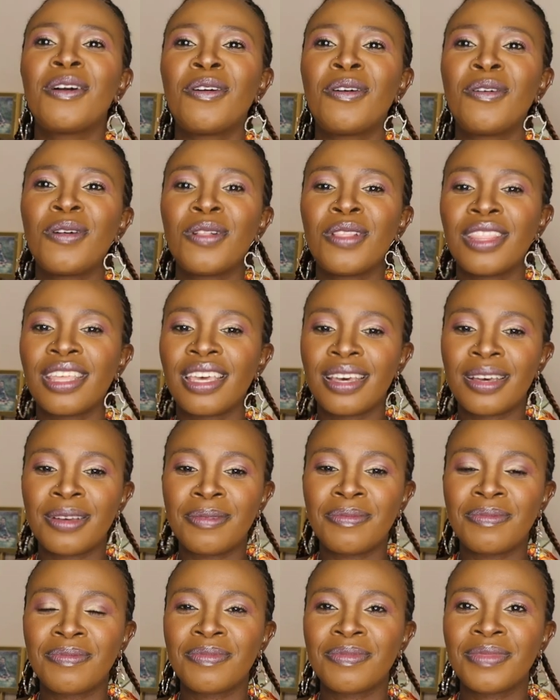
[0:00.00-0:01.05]
All
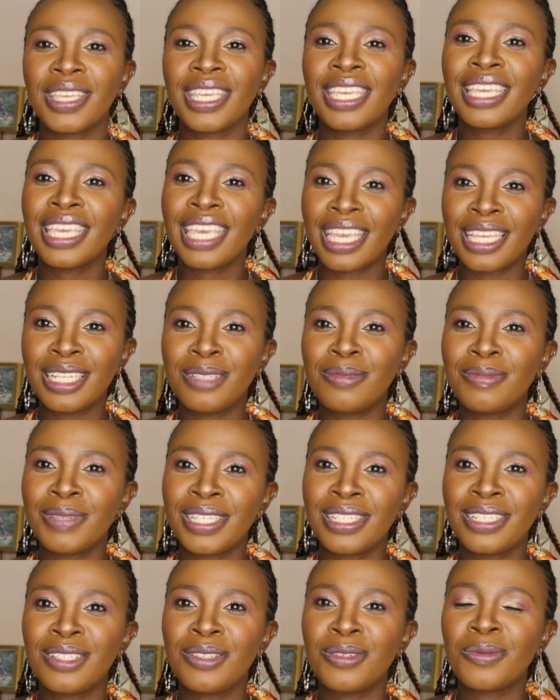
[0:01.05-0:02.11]
the
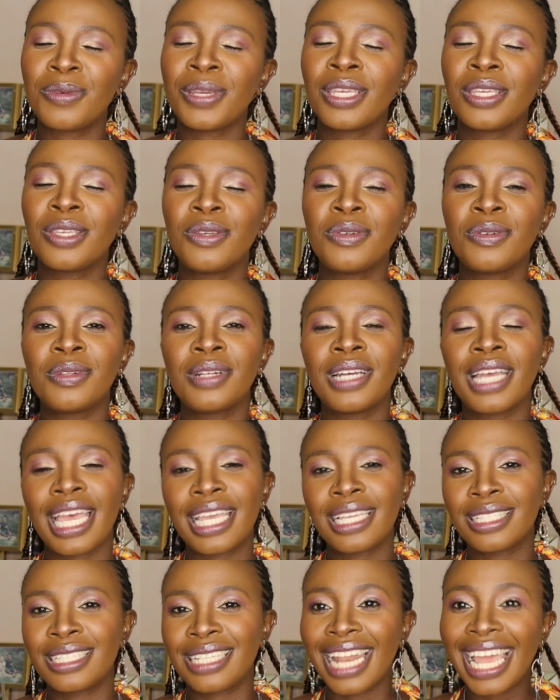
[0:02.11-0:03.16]
engagement where you
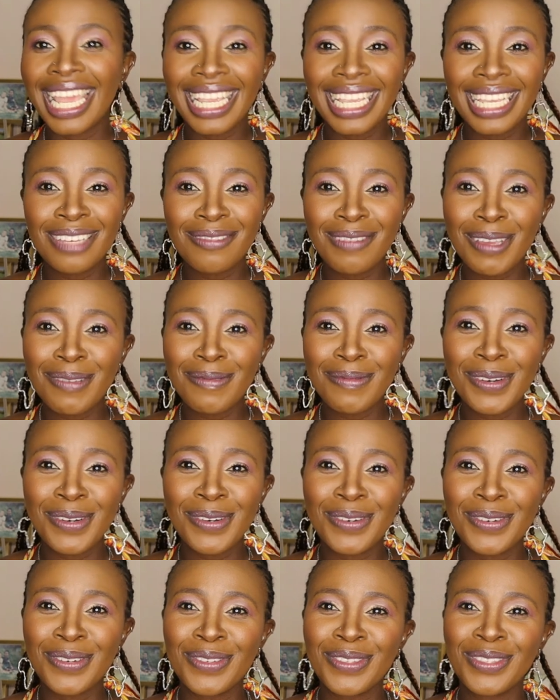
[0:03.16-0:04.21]
guys like my
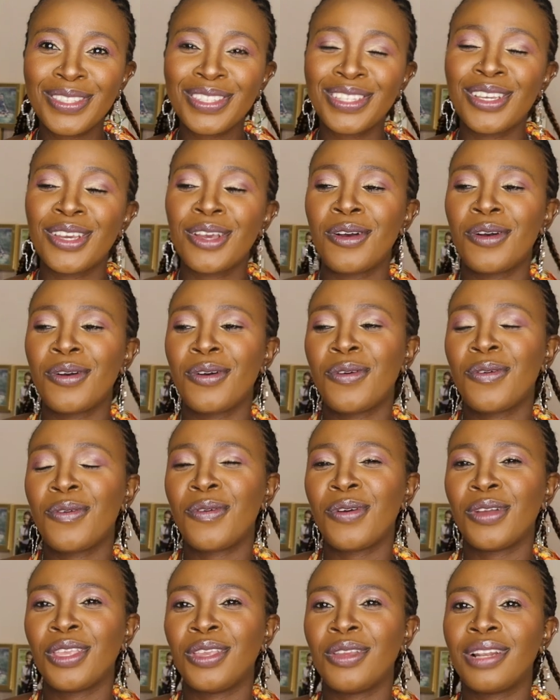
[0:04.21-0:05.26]
post
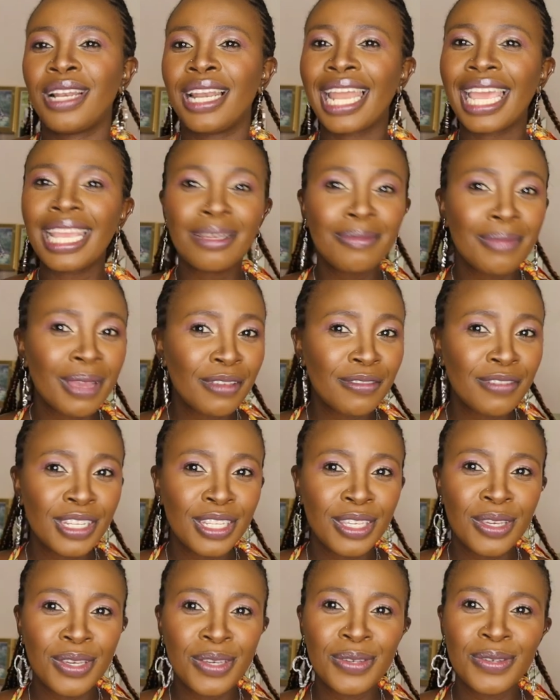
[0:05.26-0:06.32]
or you like my
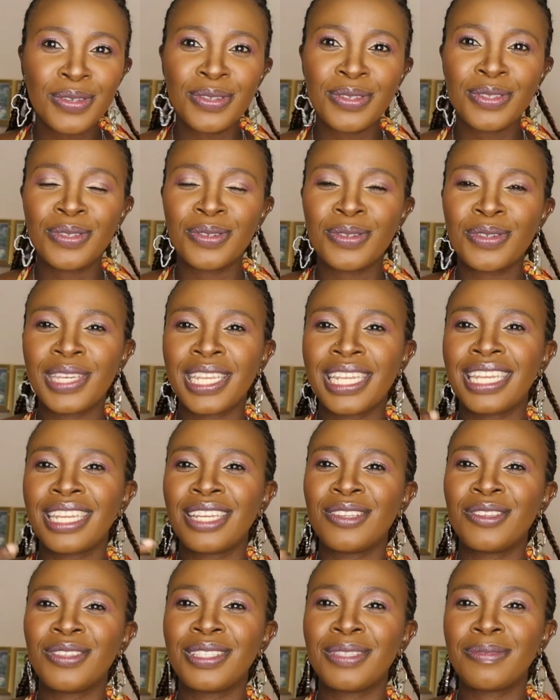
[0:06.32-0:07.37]
videos and
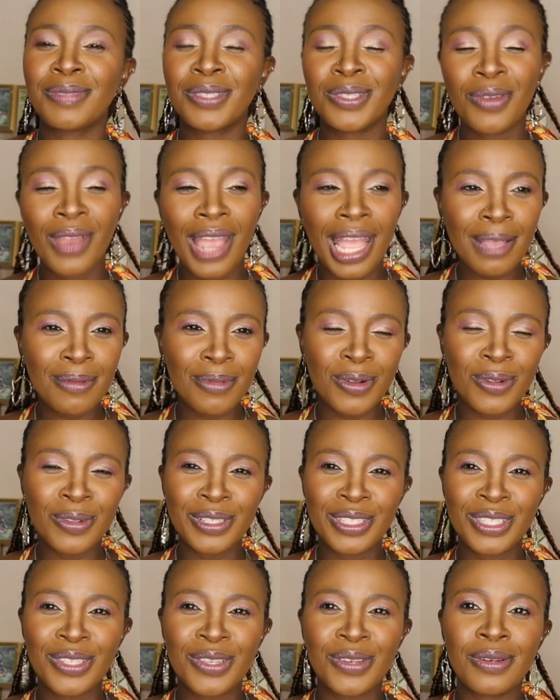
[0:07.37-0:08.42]
then you subscribe
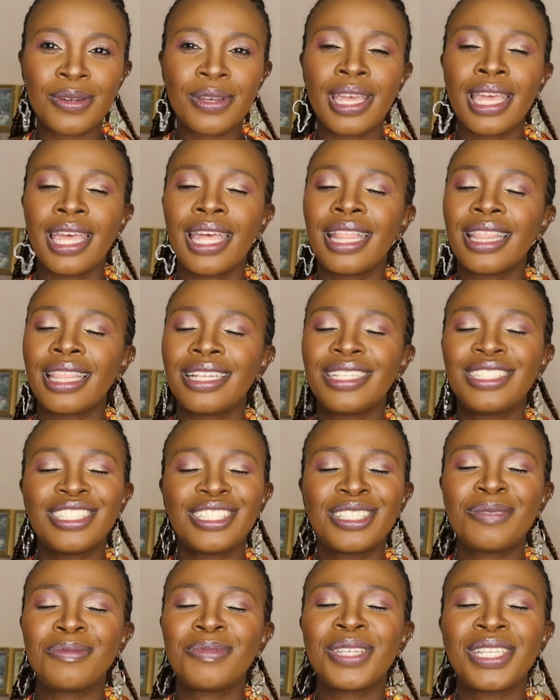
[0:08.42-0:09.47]
also. That
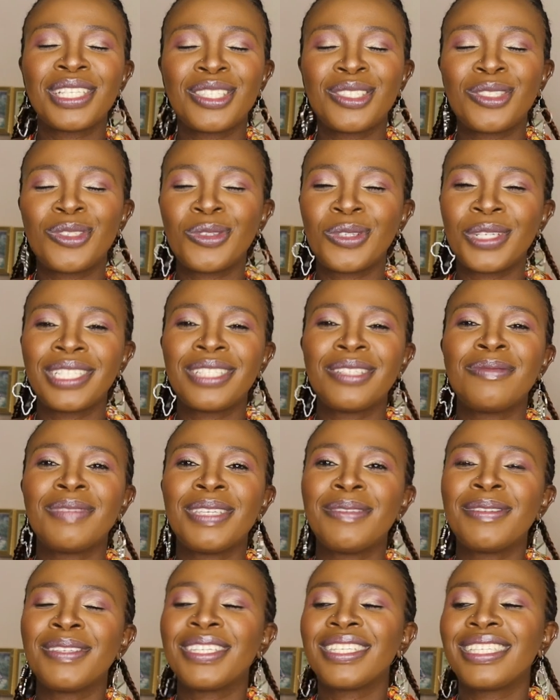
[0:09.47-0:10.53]
just brings joy to
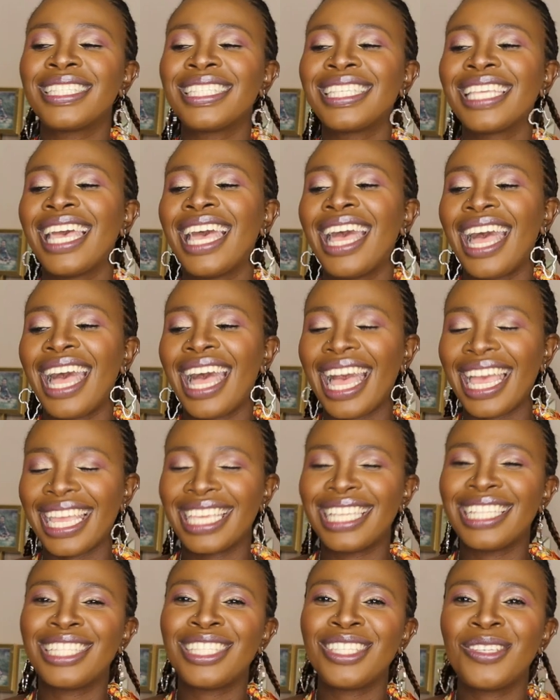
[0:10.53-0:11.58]
me because I
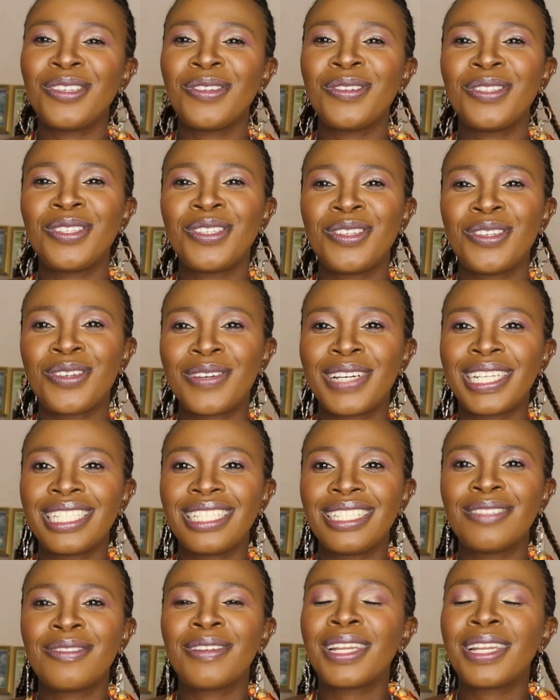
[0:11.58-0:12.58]
can see what, you know what?